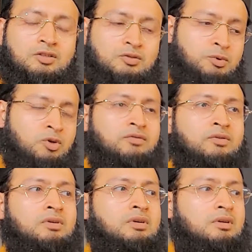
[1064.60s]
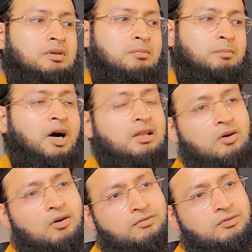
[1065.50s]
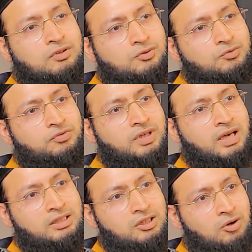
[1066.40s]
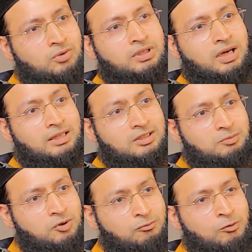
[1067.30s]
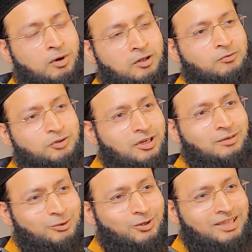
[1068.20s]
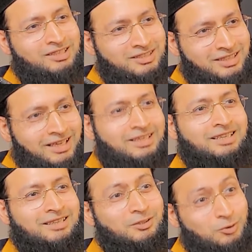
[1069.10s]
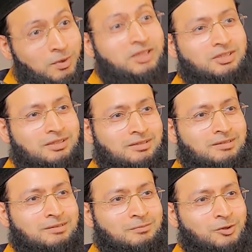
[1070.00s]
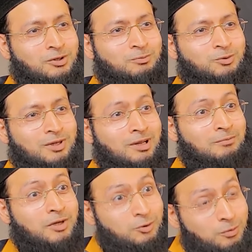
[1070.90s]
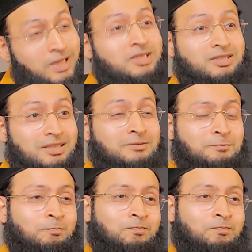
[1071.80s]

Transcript: this beautiful path of the Sufiya and the Awliya, and this beautiful path of Sheikh Abdul Qader Jilani that you mentioned, Brother Abdul Salam, that you mentioned.